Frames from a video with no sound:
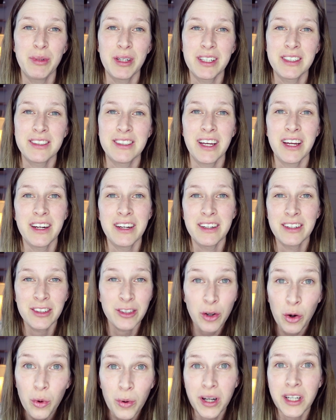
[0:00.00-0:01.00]
because
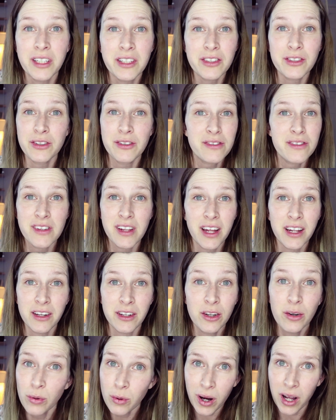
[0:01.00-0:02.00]
no one deserves that.
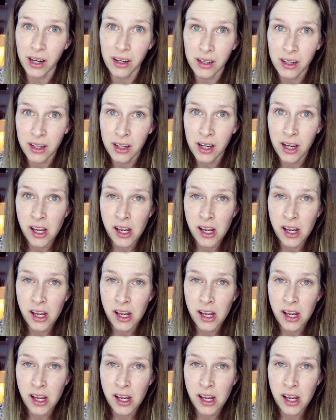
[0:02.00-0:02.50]
No one.